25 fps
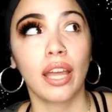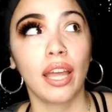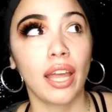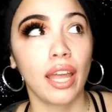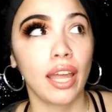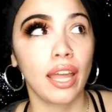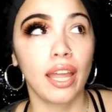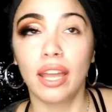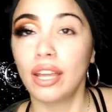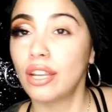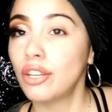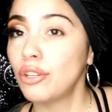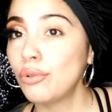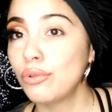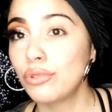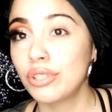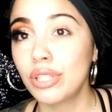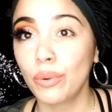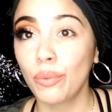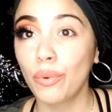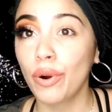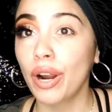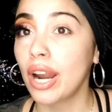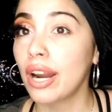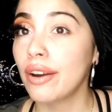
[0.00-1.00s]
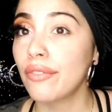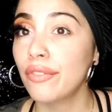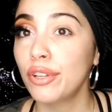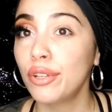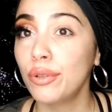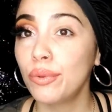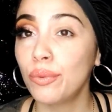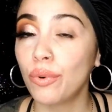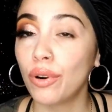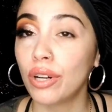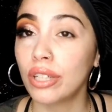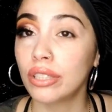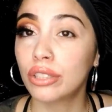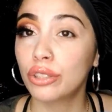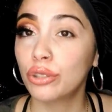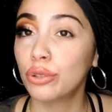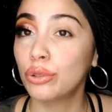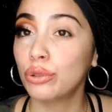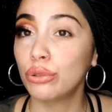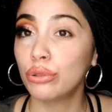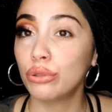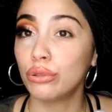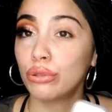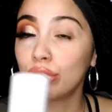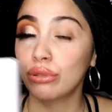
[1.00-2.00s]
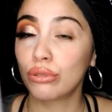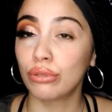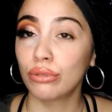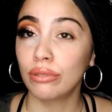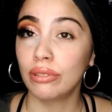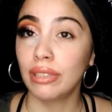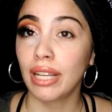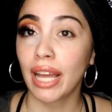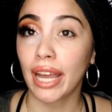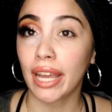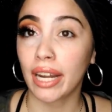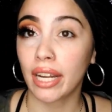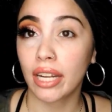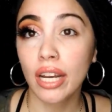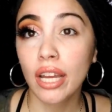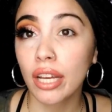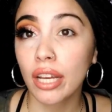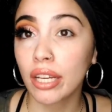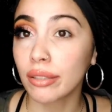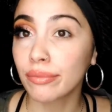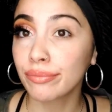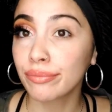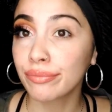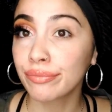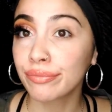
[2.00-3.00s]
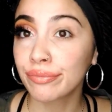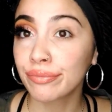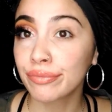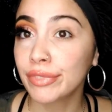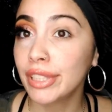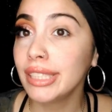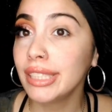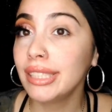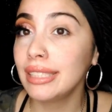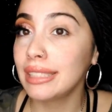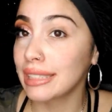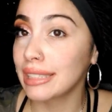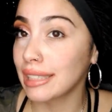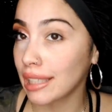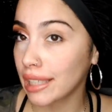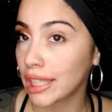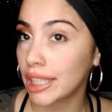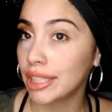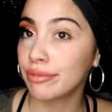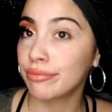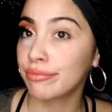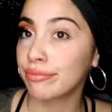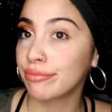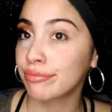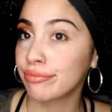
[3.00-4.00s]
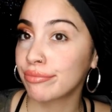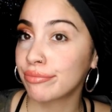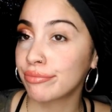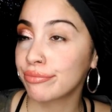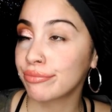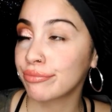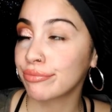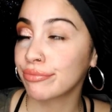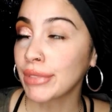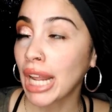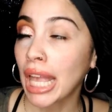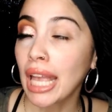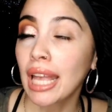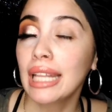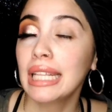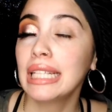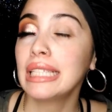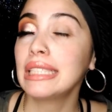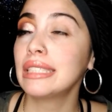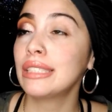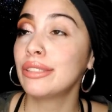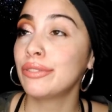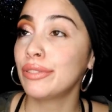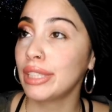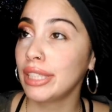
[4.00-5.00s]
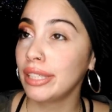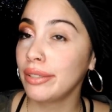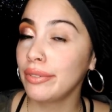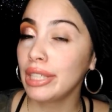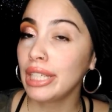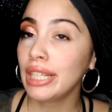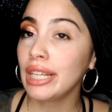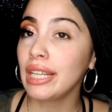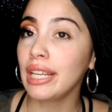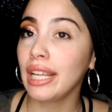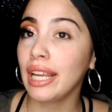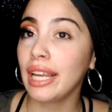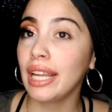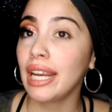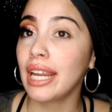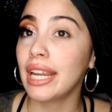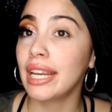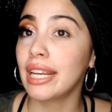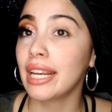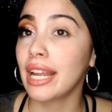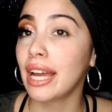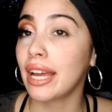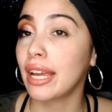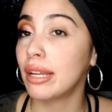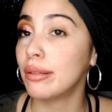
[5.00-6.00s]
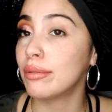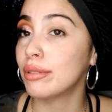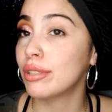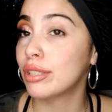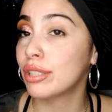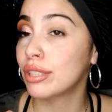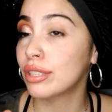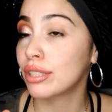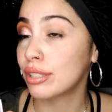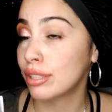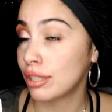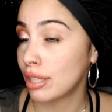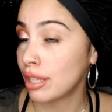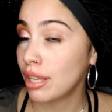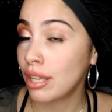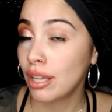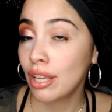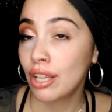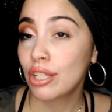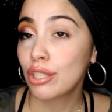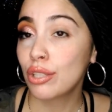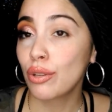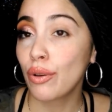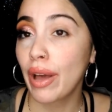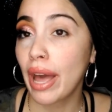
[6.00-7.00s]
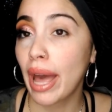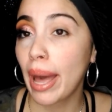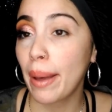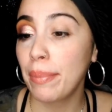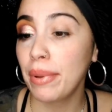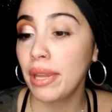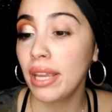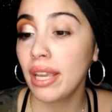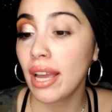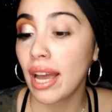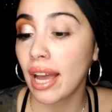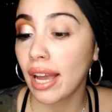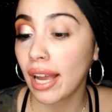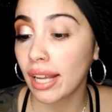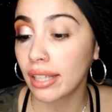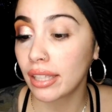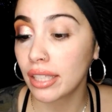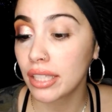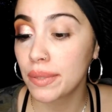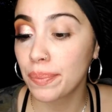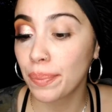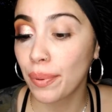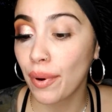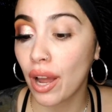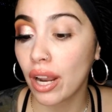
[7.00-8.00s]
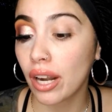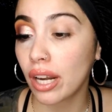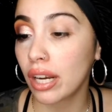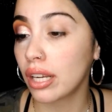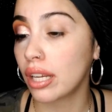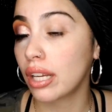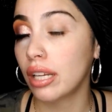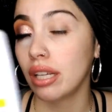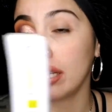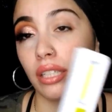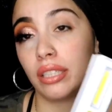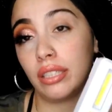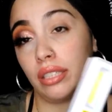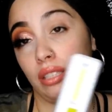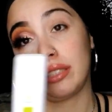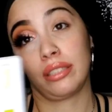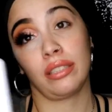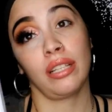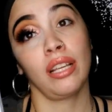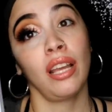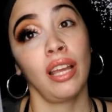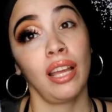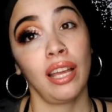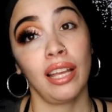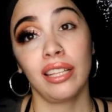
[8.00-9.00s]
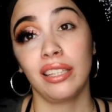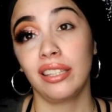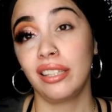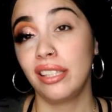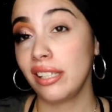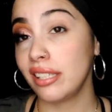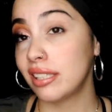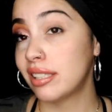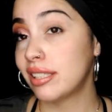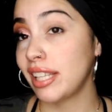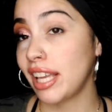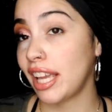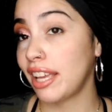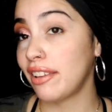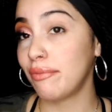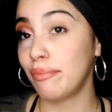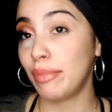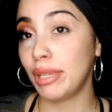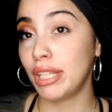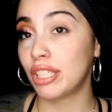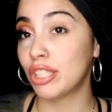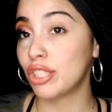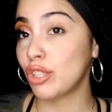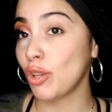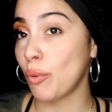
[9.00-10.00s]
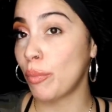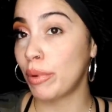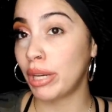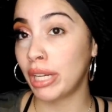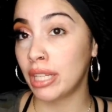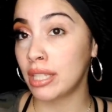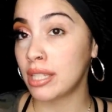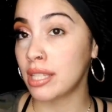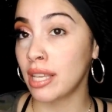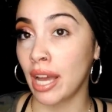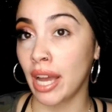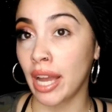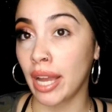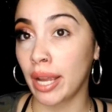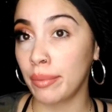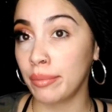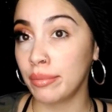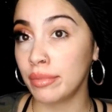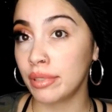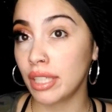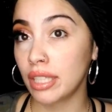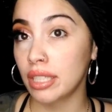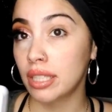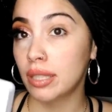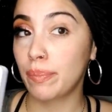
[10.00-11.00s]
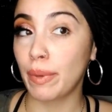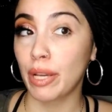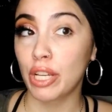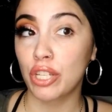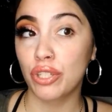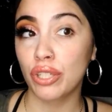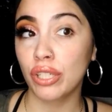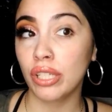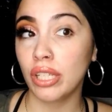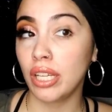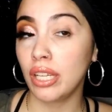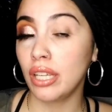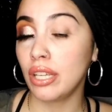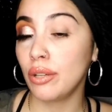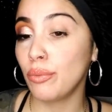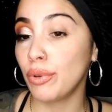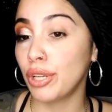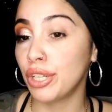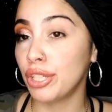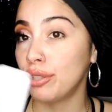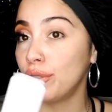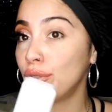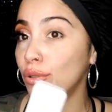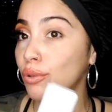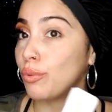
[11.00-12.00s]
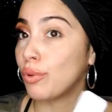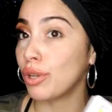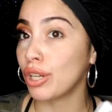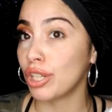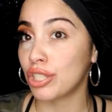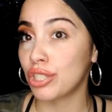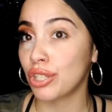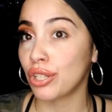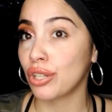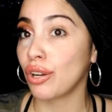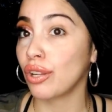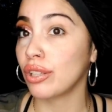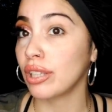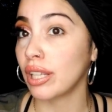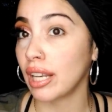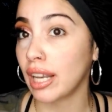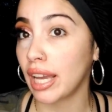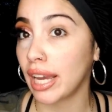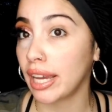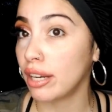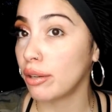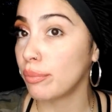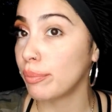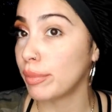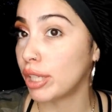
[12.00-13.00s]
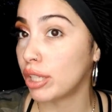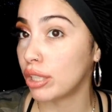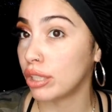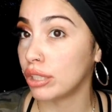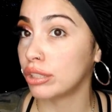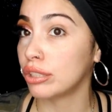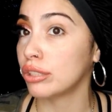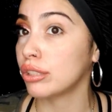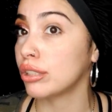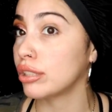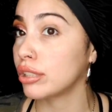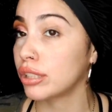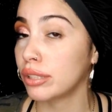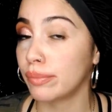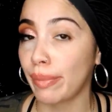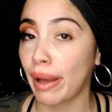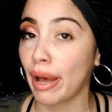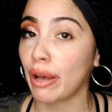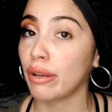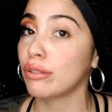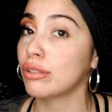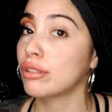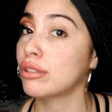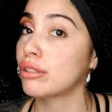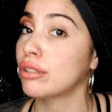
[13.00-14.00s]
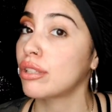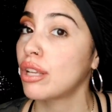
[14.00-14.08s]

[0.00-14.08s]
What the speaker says: and use it wherever you want to lighten up. This is lit. This is really lit, and I am so happy I got this product, because this saved me so many times, especially when you don't want to turn on the light because your spouse